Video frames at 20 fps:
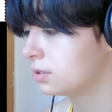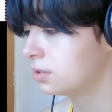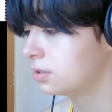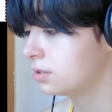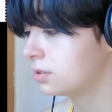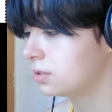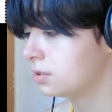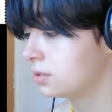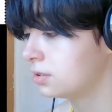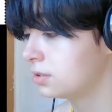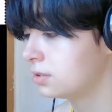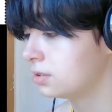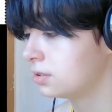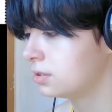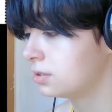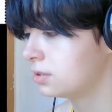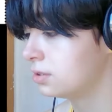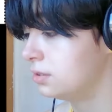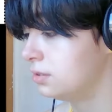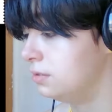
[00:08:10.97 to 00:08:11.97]

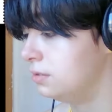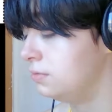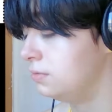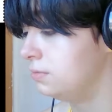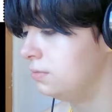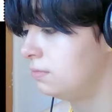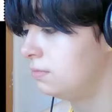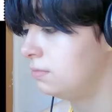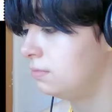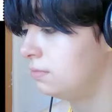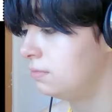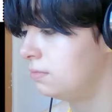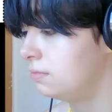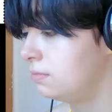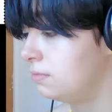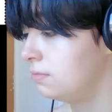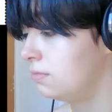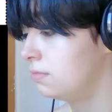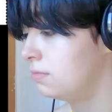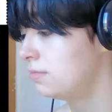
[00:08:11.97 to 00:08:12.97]

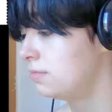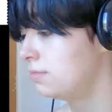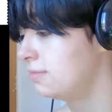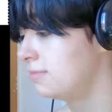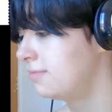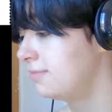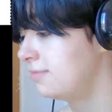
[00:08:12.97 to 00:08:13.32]
This person isn't speaking.